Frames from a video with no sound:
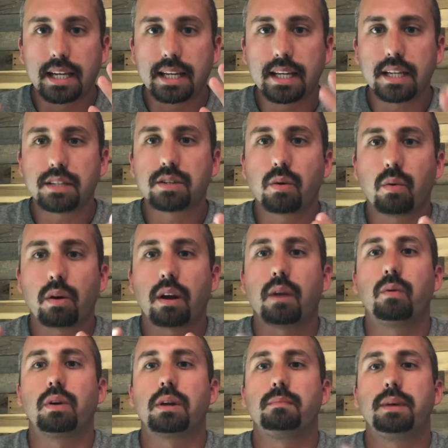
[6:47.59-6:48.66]
get to where I
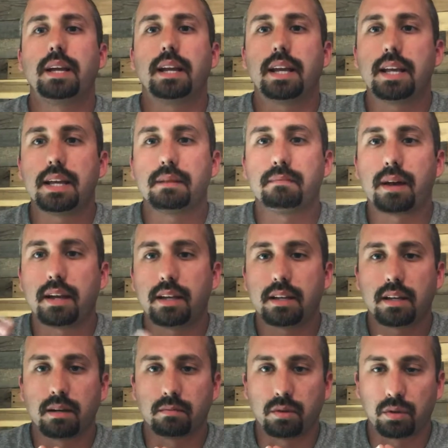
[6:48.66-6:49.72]
want to be and hit my
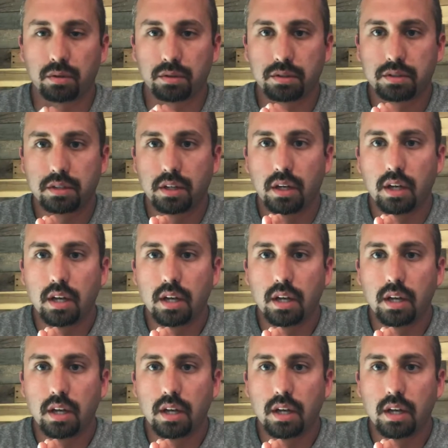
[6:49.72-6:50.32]
income goals.